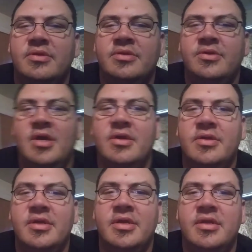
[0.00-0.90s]
they're not
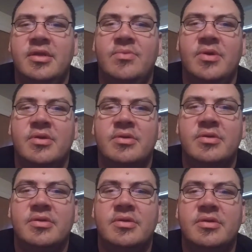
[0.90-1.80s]
gonna get anywhere,
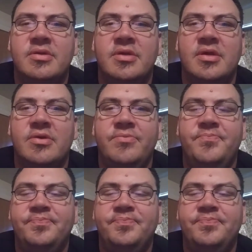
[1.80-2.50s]
you know.